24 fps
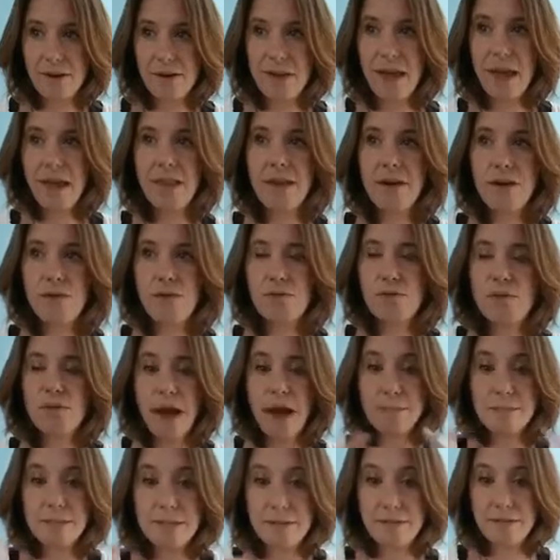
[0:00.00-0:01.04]
like
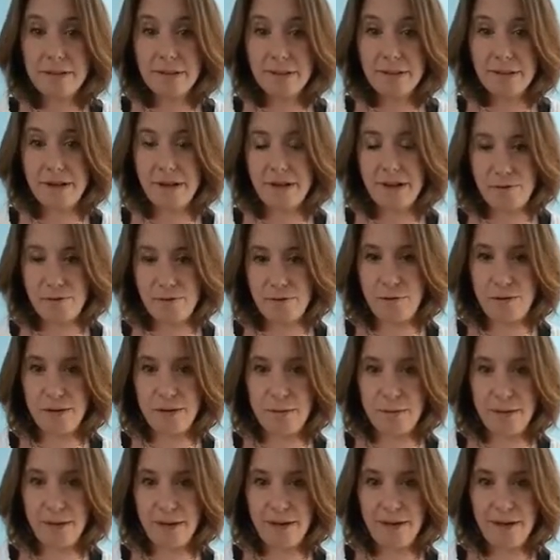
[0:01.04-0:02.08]
wrapped everything up for
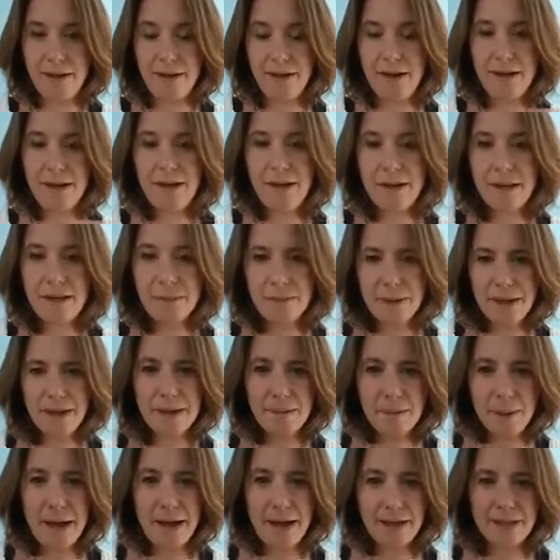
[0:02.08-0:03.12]
me. It like made
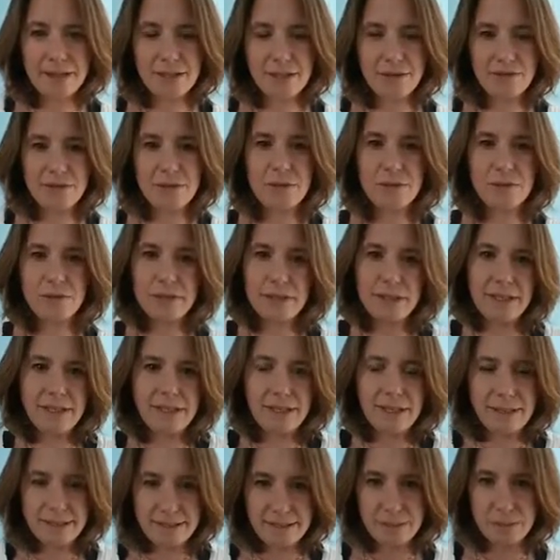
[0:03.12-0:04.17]
the package feel really
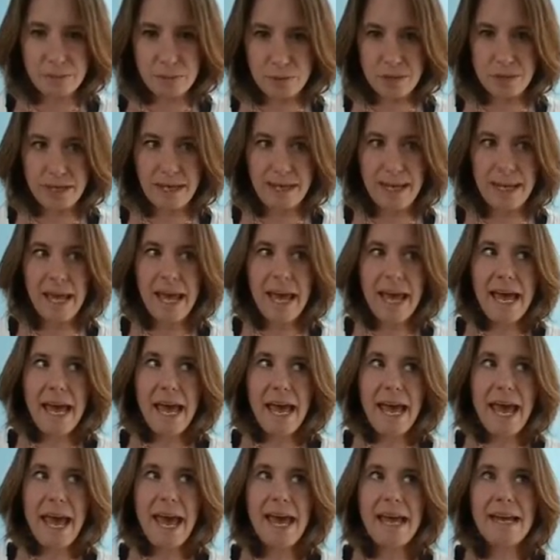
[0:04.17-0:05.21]
nice and pretty.
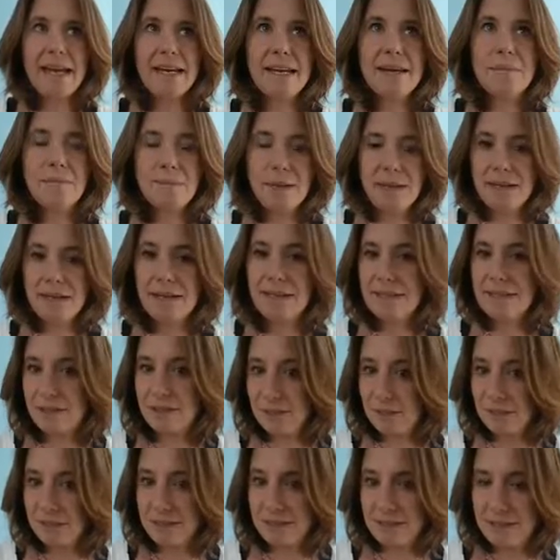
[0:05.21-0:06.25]
And it made a
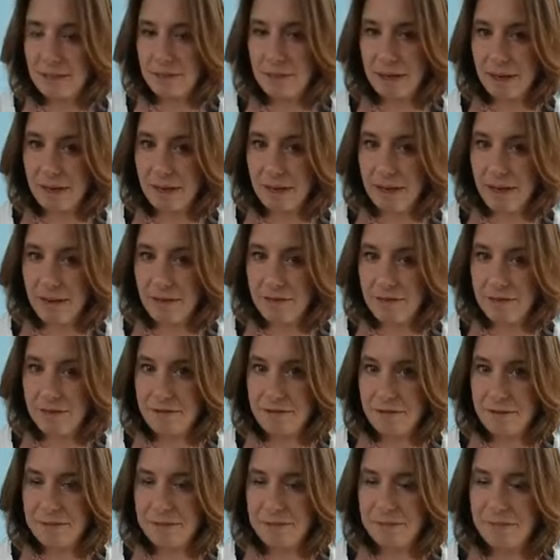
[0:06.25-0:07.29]
difference in my
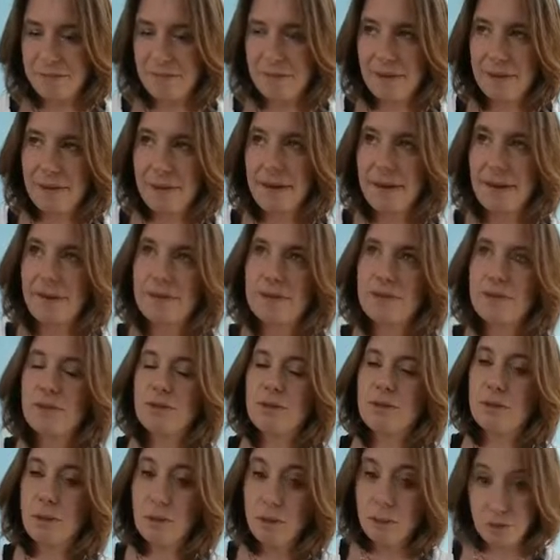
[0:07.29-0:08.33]
life. And I was
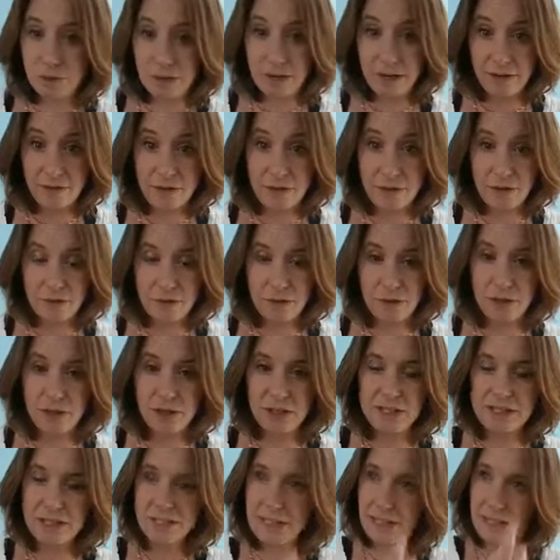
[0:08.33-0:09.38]
so grateful for
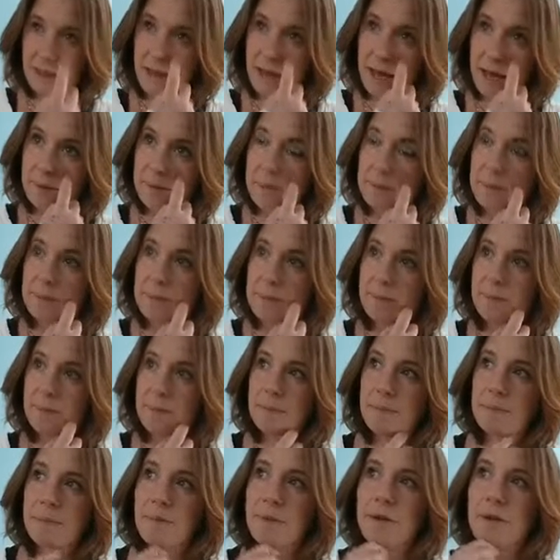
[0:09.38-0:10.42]
her to say that
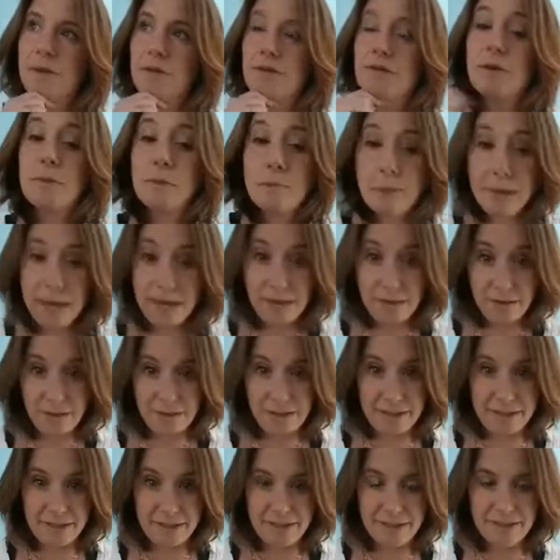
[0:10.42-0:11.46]
for many
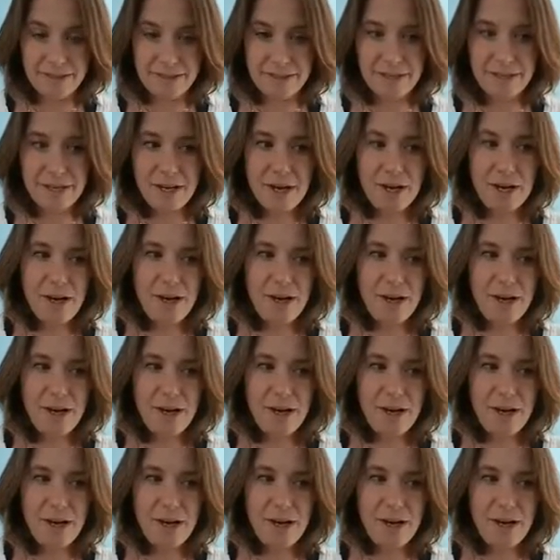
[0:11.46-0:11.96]
reasons.